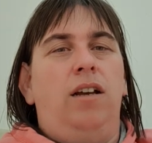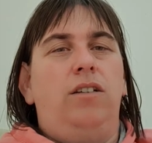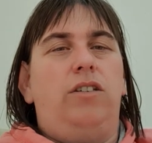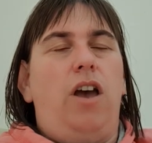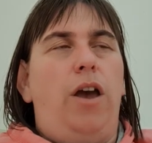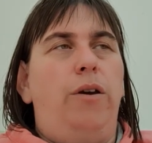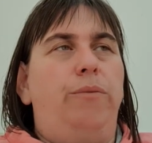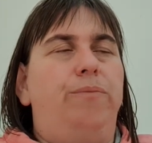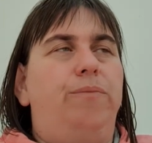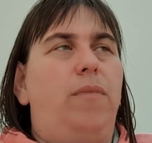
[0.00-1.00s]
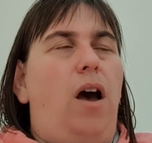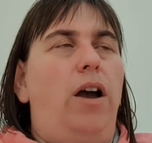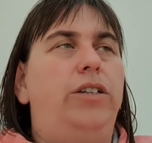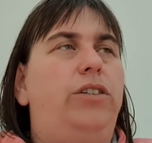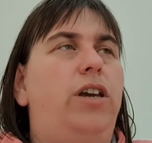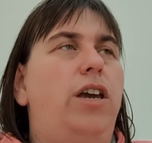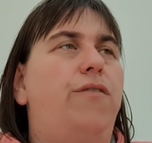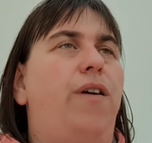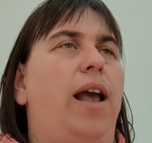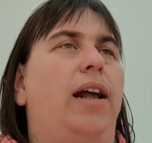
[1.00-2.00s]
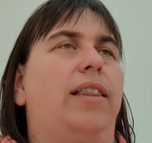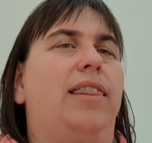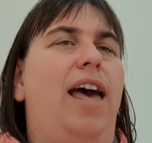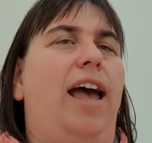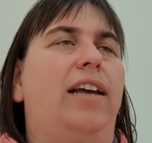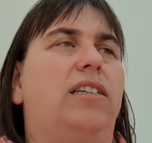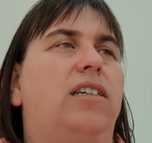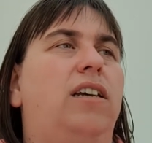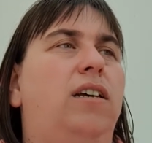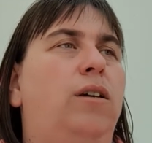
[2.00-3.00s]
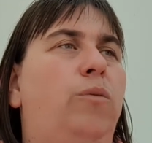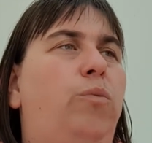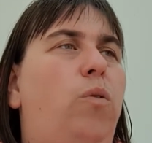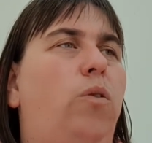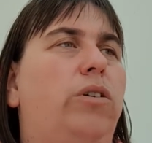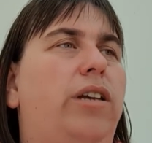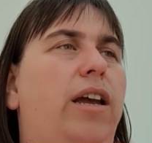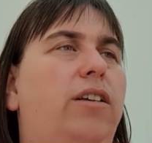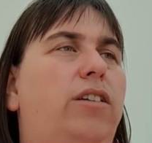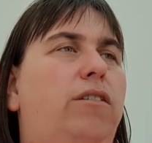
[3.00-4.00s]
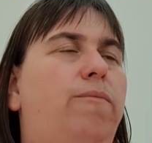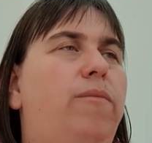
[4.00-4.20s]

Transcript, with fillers: So I do think that, what was it?